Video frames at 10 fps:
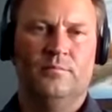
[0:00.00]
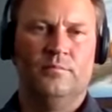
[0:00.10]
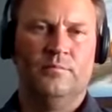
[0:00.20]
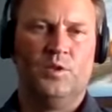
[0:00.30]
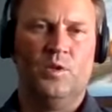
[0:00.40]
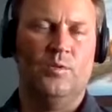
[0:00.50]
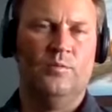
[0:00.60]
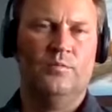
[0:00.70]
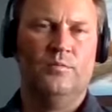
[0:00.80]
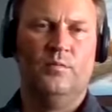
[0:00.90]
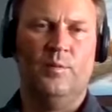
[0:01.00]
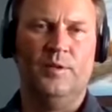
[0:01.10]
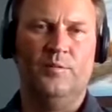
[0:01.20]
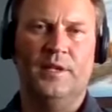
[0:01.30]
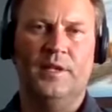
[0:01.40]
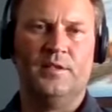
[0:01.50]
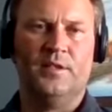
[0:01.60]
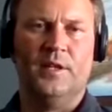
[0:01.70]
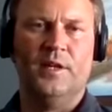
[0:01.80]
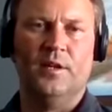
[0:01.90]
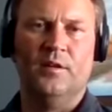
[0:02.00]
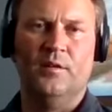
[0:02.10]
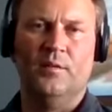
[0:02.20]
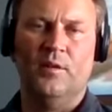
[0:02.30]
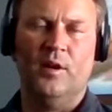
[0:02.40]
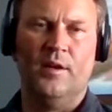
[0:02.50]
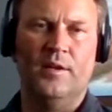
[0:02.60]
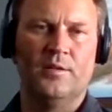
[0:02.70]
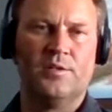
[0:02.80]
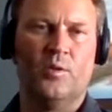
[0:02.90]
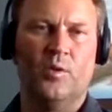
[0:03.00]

so, I mean, we get to hear a lot of their